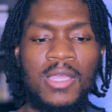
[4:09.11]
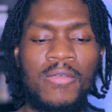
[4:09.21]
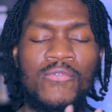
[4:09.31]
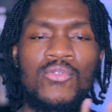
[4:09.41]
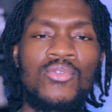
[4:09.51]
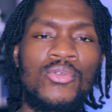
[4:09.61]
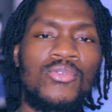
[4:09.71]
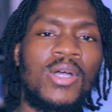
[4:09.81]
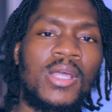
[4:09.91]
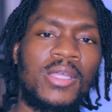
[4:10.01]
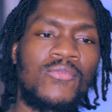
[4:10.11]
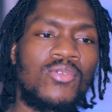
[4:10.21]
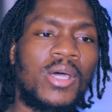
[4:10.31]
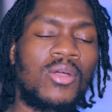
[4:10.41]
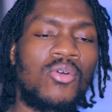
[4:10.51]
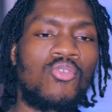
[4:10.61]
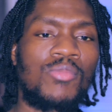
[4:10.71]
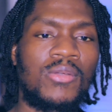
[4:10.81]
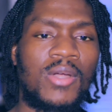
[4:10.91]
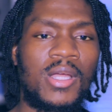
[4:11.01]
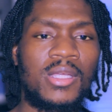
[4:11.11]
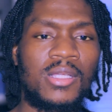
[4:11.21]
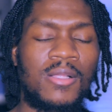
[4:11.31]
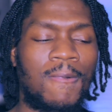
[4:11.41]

if you got a homie, right?